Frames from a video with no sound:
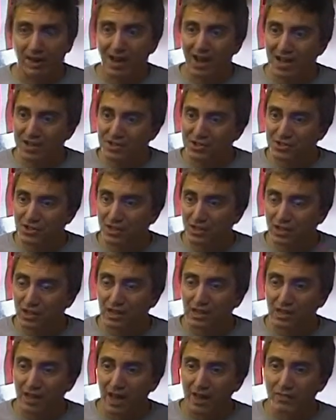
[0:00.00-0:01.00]

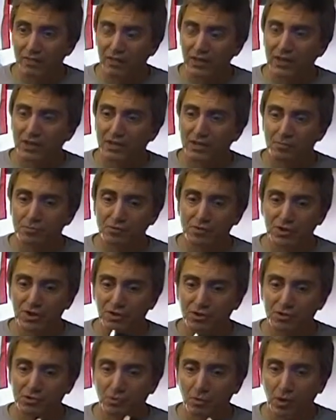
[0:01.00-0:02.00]
constantly laughing at
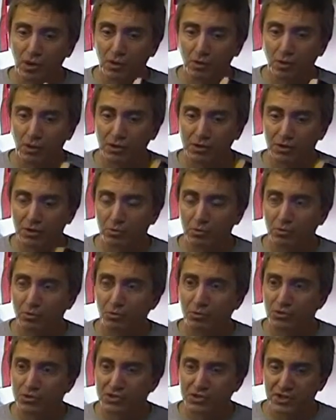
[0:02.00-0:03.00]
themselves while, while they were
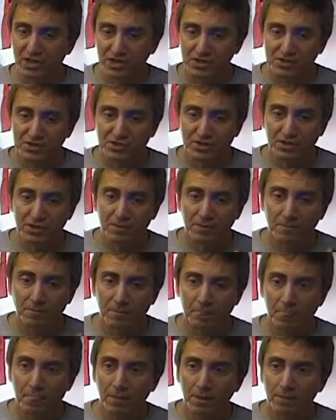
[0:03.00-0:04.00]
doing the skits. Mm
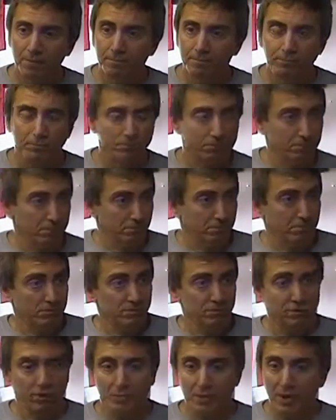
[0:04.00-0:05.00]
-hmm.
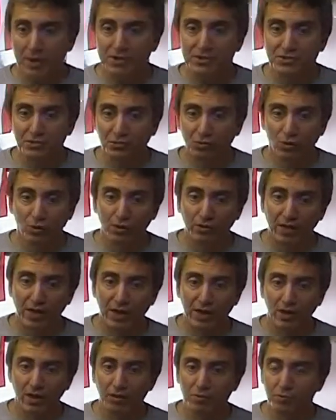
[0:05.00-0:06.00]
Some might call
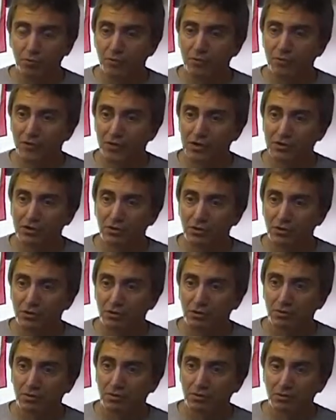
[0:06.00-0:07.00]
that unprofessional.
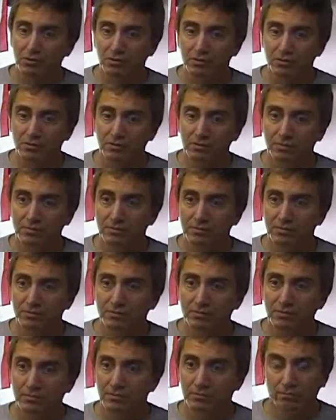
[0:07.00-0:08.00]

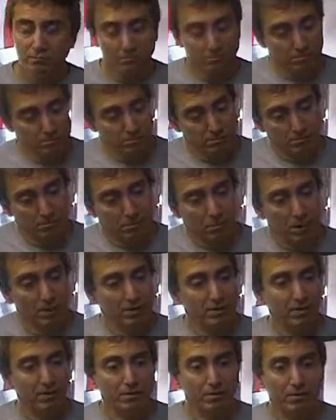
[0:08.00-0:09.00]
Ah.
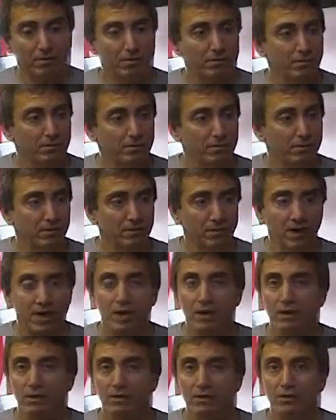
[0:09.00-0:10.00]
But
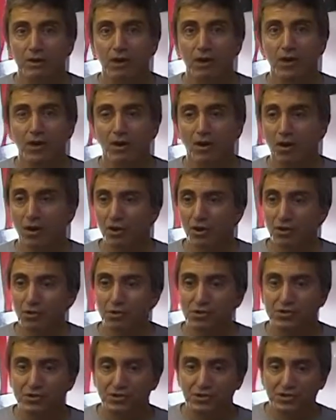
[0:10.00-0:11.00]
hey, you can't
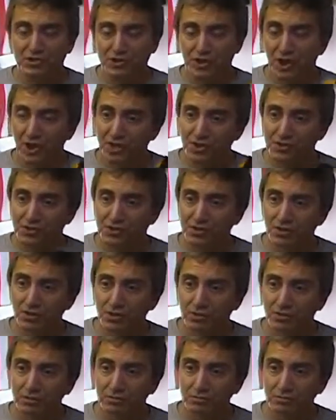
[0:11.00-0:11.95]
argue with success.